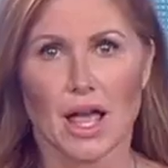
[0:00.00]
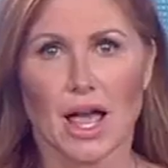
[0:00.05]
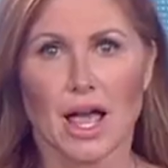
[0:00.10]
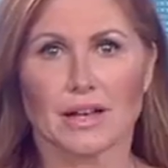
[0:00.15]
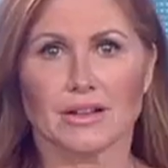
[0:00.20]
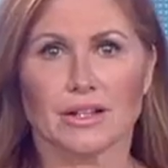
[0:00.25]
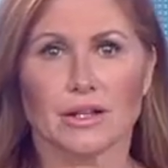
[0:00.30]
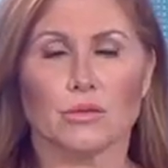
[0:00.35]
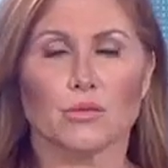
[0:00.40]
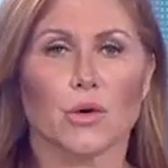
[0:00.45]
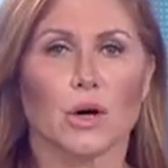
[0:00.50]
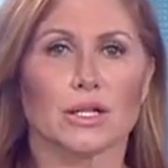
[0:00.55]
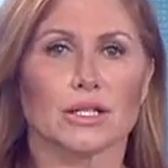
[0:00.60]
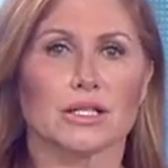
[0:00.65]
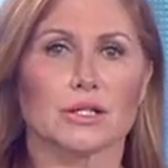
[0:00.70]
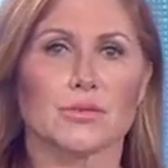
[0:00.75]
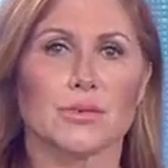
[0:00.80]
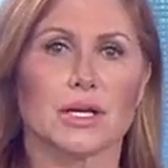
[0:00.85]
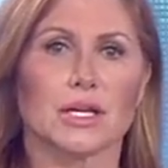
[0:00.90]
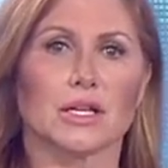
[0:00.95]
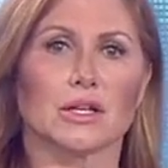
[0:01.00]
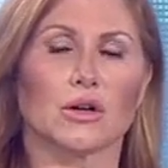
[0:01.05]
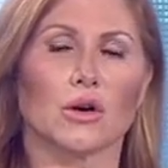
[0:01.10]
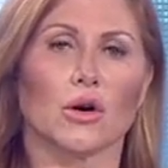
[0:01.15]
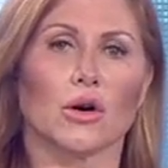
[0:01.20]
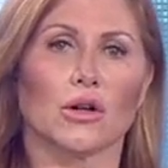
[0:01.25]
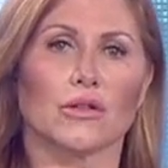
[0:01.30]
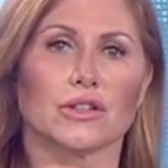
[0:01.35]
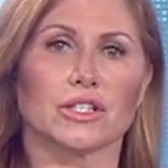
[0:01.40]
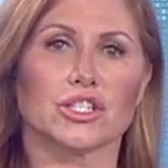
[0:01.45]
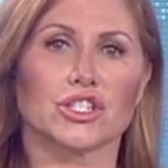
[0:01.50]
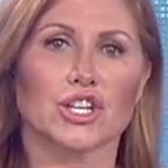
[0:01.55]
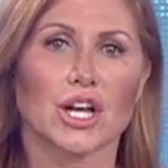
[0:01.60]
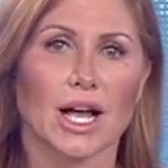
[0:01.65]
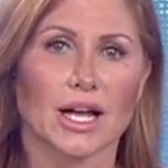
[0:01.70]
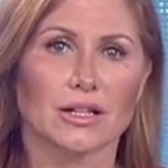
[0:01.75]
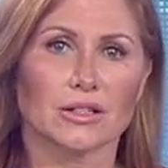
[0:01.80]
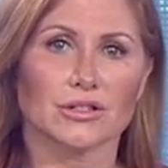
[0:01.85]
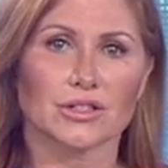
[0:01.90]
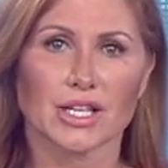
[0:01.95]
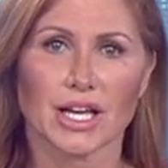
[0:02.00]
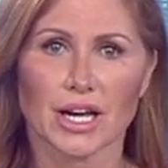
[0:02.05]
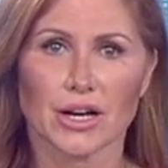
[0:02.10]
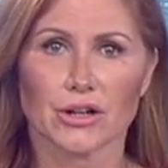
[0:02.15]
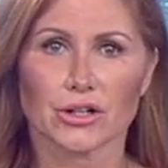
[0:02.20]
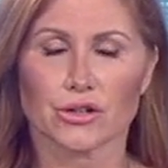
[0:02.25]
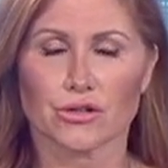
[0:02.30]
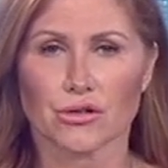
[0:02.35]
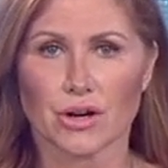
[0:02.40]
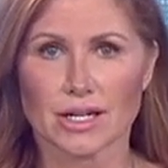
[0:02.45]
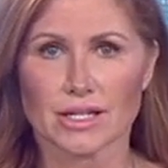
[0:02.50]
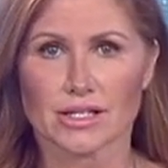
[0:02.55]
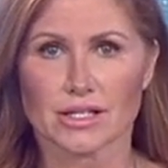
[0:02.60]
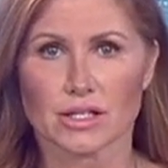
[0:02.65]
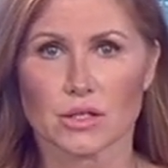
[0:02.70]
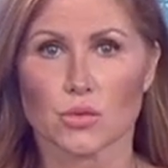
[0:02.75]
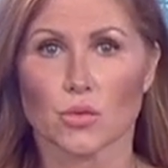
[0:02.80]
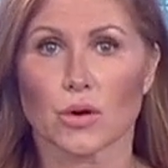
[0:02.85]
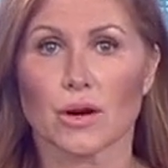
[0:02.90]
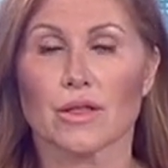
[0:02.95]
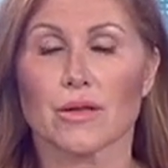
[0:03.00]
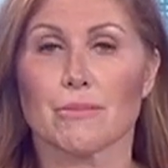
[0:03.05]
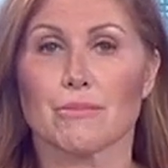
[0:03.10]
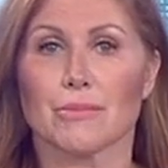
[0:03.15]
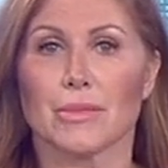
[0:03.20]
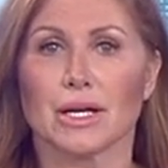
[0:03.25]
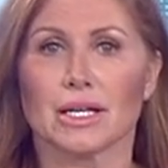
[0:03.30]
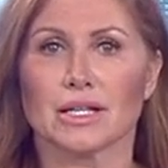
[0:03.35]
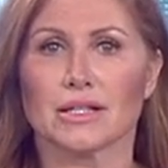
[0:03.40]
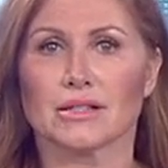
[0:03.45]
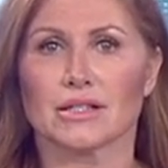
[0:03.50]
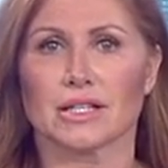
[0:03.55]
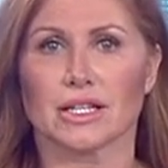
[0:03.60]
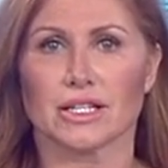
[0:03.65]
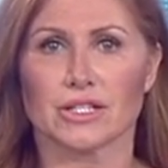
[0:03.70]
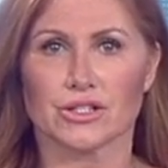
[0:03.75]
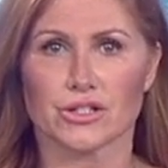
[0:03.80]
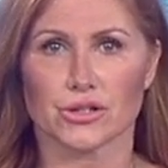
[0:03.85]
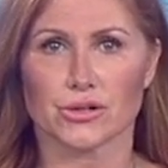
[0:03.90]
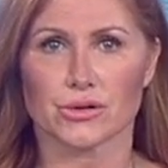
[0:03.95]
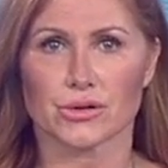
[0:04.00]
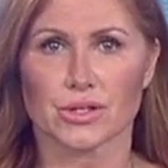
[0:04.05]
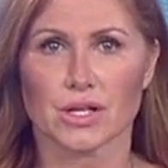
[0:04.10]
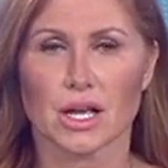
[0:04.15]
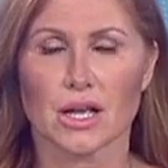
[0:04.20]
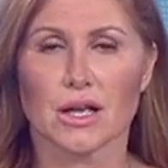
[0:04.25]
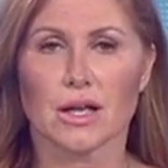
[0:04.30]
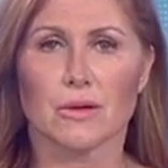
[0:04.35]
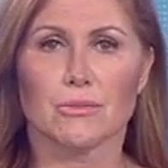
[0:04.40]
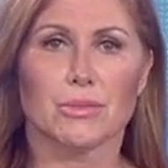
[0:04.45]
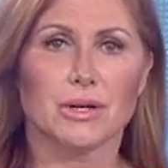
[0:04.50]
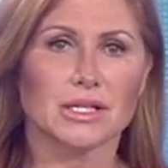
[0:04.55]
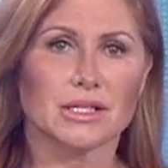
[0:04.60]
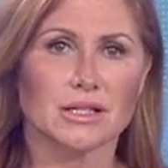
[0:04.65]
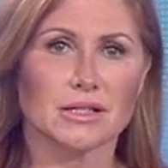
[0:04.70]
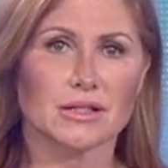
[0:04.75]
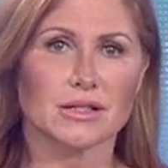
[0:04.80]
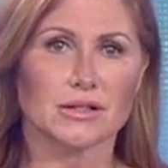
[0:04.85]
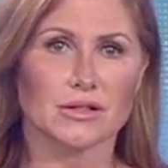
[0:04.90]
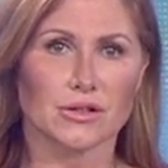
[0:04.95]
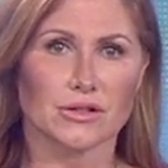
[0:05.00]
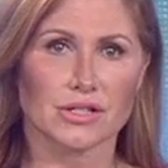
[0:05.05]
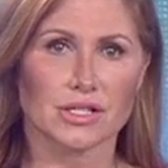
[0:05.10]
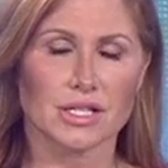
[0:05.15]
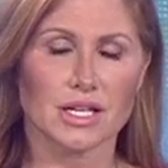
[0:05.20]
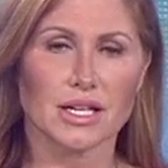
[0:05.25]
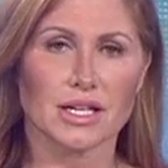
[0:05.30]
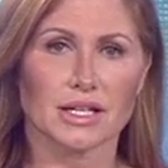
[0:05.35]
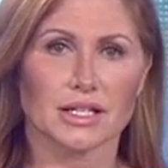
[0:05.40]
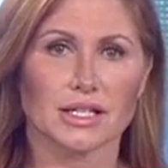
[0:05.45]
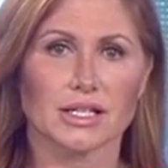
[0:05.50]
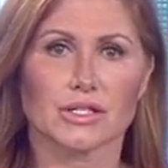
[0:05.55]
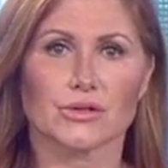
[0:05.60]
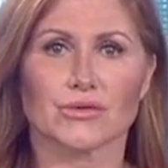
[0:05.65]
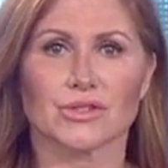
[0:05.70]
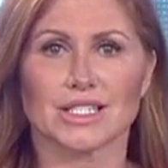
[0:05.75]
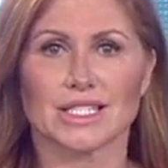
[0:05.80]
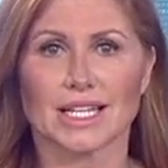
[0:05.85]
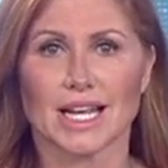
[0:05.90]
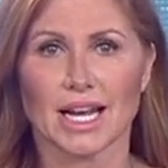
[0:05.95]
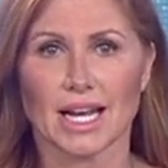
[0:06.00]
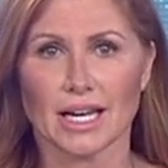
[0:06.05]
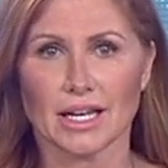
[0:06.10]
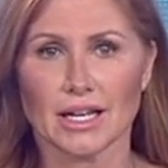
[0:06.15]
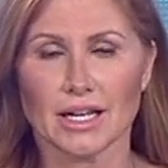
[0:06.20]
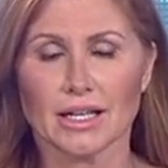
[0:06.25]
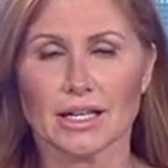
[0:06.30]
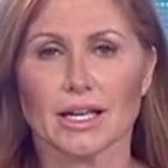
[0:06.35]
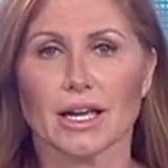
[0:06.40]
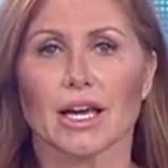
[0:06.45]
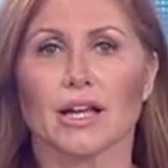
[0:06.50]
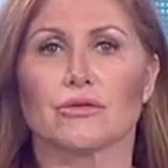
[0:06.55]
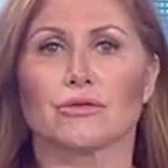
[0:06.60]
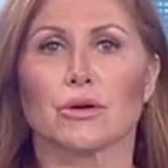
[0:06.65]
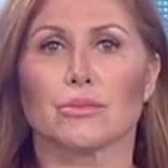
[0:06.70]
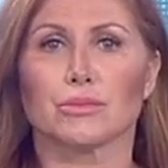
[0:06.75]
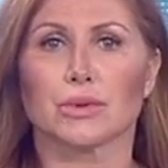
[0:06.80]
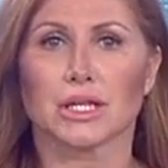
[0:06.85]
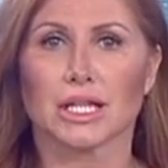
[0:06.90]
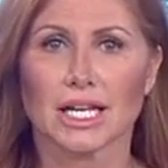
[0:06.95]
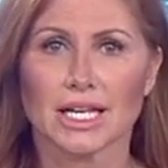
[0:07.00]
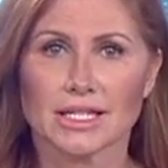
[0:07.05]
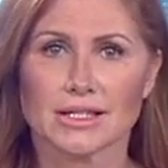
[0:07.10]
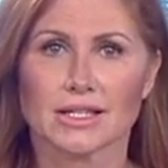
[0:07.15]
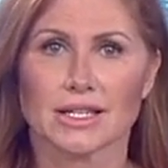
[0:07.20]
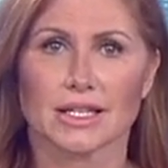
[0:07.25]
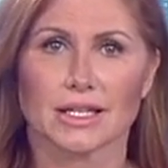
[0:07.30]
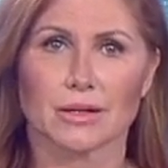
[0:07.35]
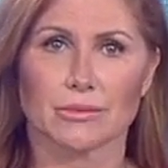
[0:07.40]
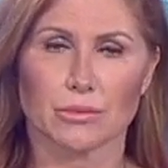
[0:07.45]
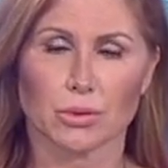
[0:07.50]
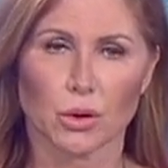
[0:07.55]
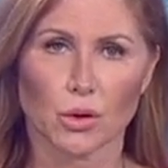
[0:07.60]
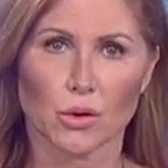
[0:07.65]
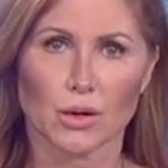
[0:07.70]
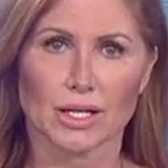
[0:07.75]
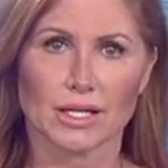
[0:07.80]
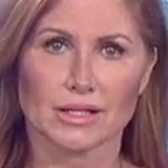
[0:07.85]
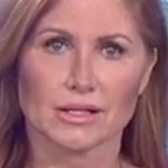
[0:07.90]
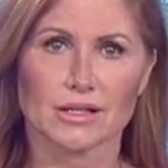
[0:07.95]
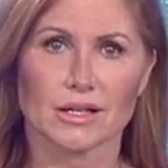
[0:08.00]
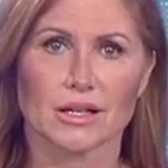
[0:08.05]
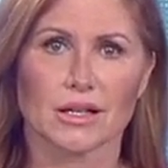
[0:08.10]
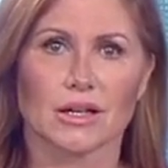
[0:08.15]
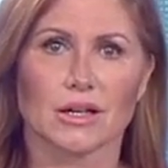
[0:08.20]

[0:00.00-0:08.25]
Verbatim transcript: and in what is being called the child care crisis. One of the biggest issues businesses are seeing is retaining and replacing employees.